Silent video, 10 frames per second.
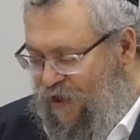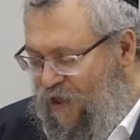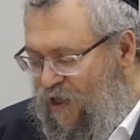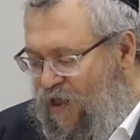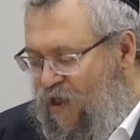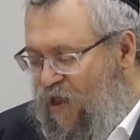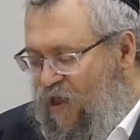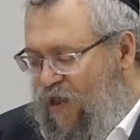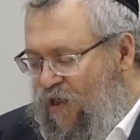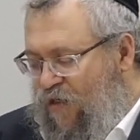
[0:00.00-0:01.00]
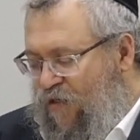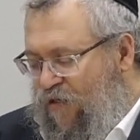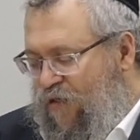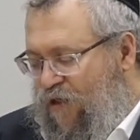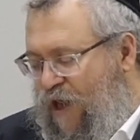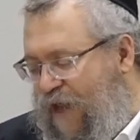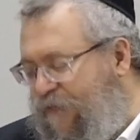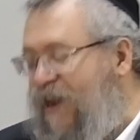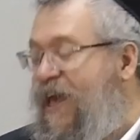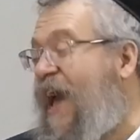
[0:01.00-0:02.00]
become separated in their
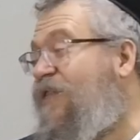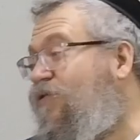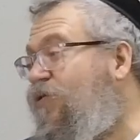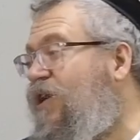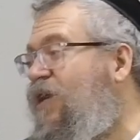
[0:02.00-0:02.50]
consciousness,